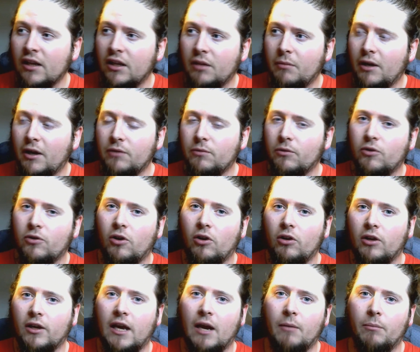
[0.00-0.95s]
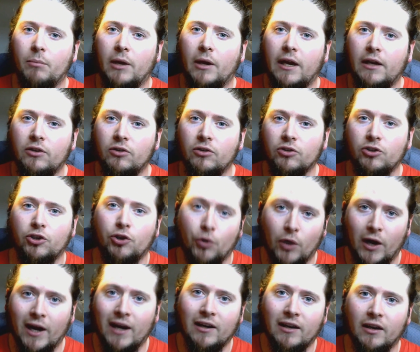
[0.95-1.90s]
They might as well call the campaign just
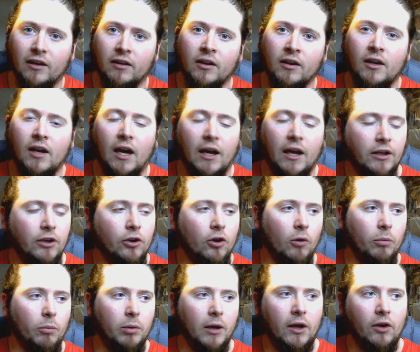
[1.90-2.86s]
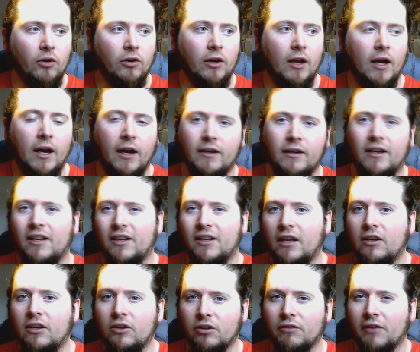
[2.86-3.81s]
training, and then you go play online and
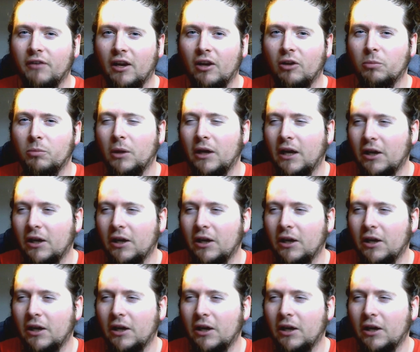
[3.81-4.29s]
then you develop.